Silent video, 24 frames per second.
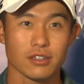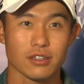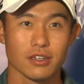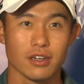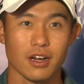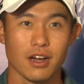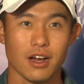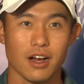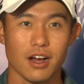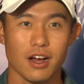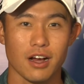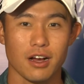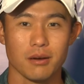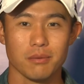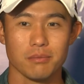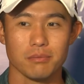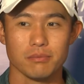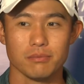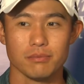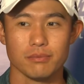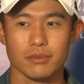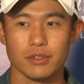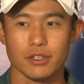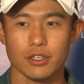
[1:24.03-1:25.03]

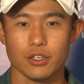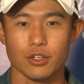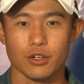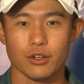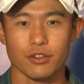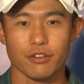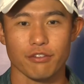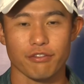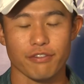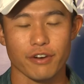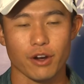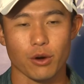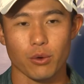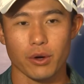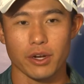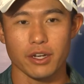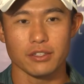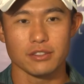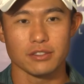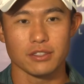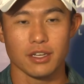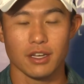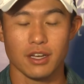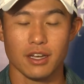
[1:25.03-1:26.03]
You know, in the
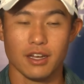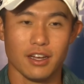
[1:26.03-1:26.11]
fairways,